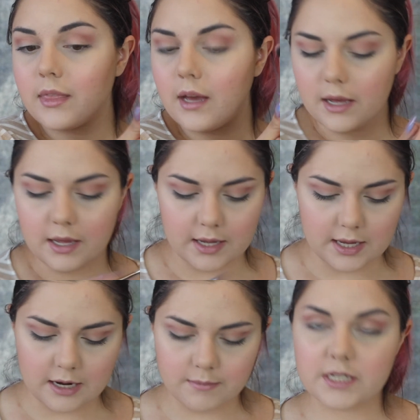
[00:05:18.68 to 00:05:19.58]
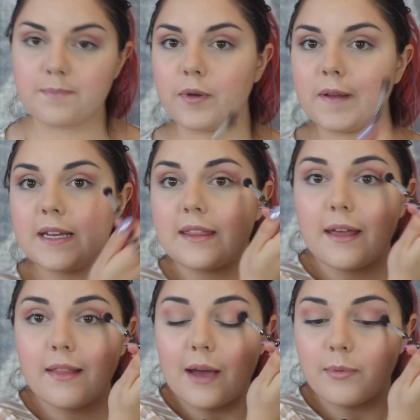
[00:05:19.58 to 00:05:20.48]
And I'm just building
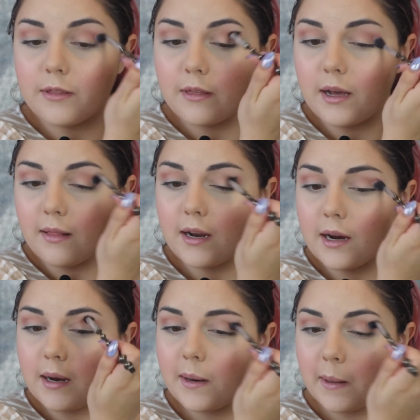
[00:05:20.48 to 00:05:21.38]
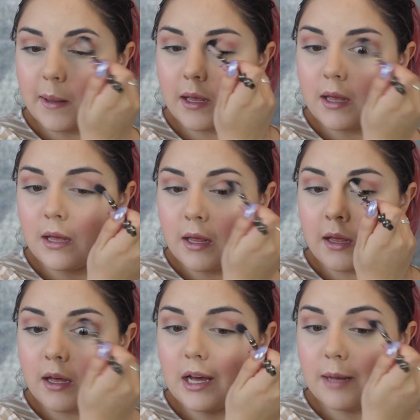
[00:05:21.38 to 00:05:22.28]
that labyrinth color
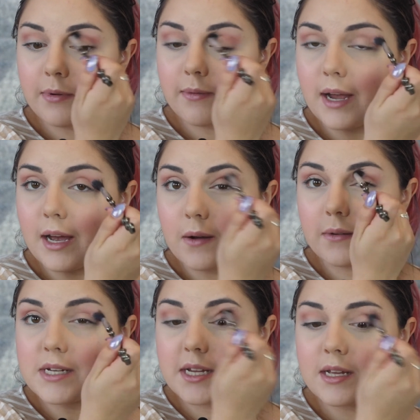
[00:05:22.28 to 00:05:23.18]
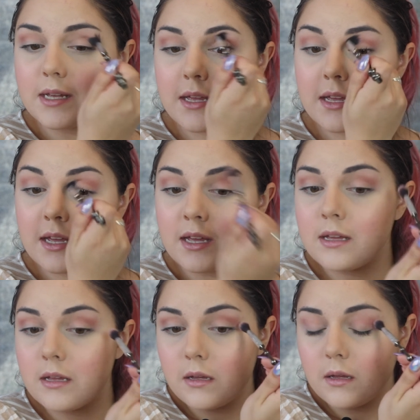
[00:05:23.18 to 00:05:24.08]
up around
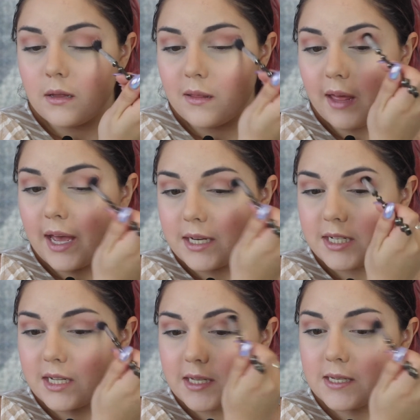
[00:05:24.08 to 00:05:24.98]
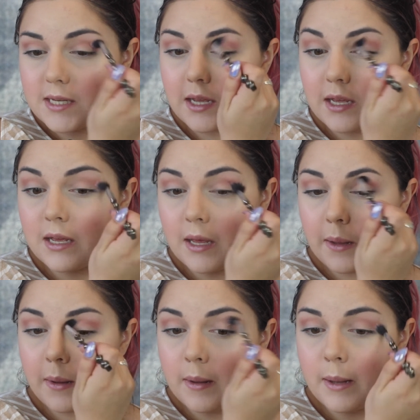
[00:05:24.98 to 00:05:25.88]
the edges.
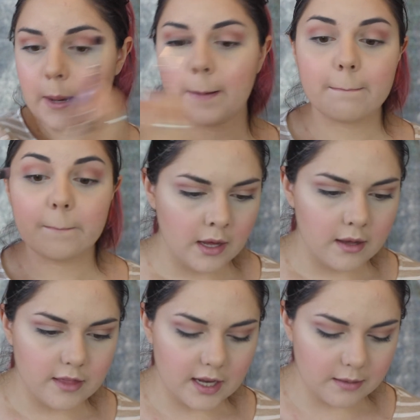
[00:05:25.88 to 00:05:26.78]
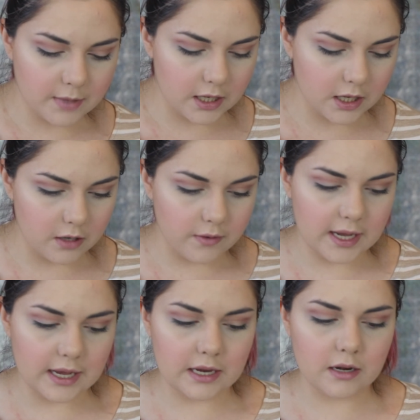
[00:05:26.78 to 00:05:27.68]
Then I'm gonna go
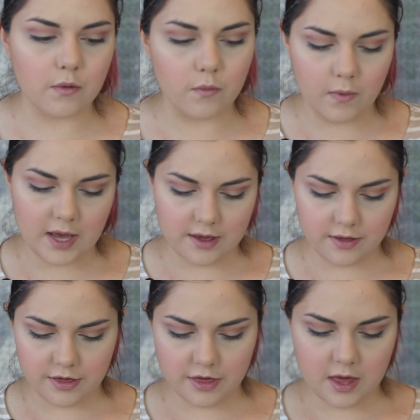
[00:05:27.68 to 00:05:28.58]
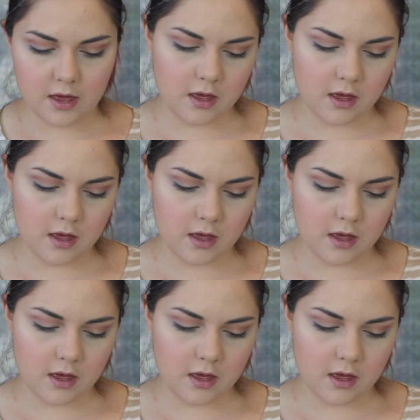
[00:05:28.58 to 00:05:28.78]
in with